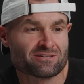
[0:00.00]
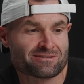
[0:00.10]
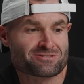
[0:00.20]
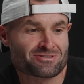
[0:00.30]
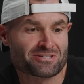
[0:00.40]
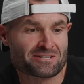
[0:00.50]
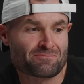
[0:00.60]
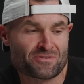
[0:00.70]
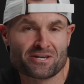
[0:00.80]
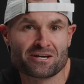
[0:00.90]
And it's like,
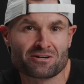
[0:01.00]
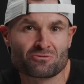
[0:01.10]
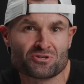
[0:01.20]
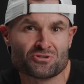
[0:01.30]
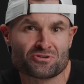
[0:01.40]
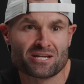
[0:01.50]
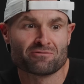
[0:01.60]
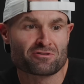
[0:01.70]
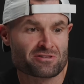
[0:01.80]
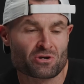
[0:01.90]
yeah, when you get
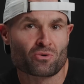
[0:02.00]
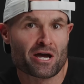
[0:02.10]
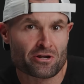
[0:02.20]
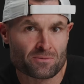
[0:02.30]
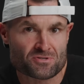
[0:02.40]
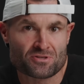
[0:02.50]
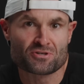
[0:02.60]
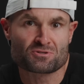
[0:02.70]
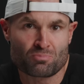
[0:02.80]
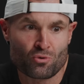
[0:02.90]
everything right up to
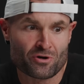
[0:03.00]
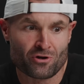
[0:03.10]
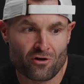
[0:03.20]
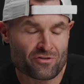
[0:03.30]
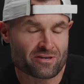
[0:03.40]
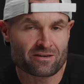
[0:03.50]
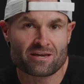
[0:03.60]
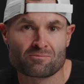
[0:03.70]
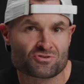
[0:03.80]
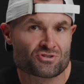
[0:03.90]
this point, all the
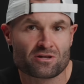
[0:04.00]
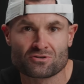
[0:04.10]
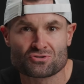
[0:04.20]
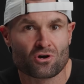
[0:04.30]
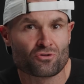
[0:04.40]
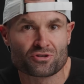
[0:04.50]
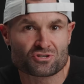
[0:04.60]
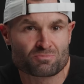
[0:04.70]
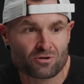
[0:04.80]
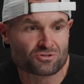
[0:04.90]
in-camera settings, all the
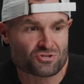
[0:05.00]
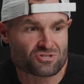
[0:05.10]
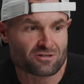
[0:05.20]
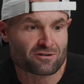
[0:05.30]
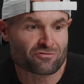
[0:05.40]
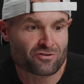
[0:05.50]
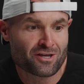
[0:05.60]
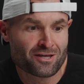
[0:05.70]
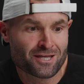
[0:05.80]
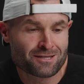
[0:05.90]
exposure stuff,
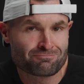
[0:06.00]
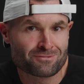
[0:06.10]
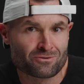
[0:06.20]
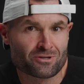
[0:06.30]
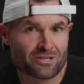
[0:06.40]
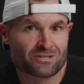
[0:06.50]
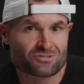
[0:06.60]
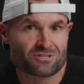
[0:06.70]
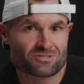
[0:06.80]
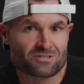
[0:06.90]
it really is this